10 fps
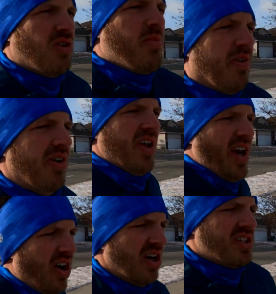going to be really
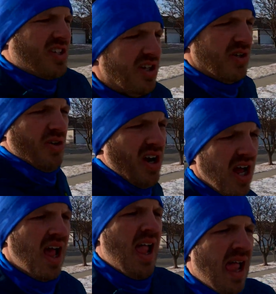hard to
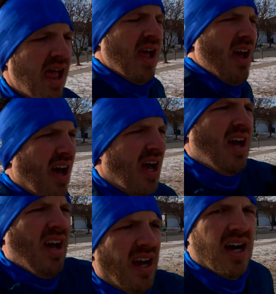
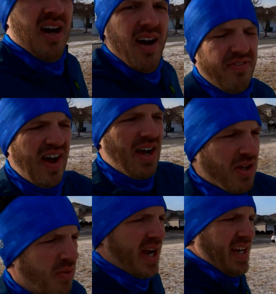
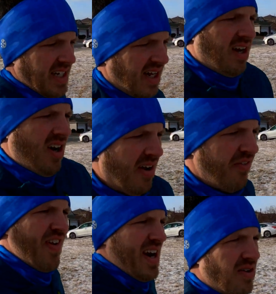evaluate
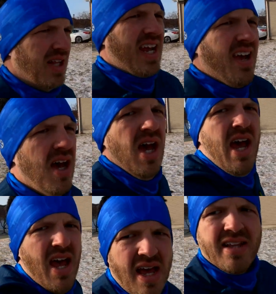fairly
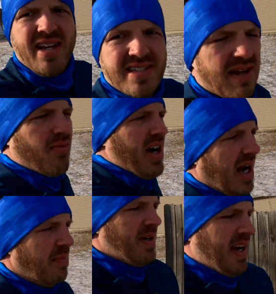unless I run
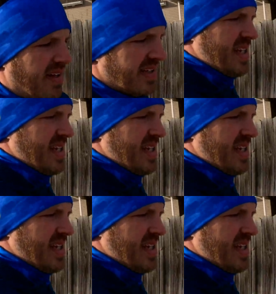up and down the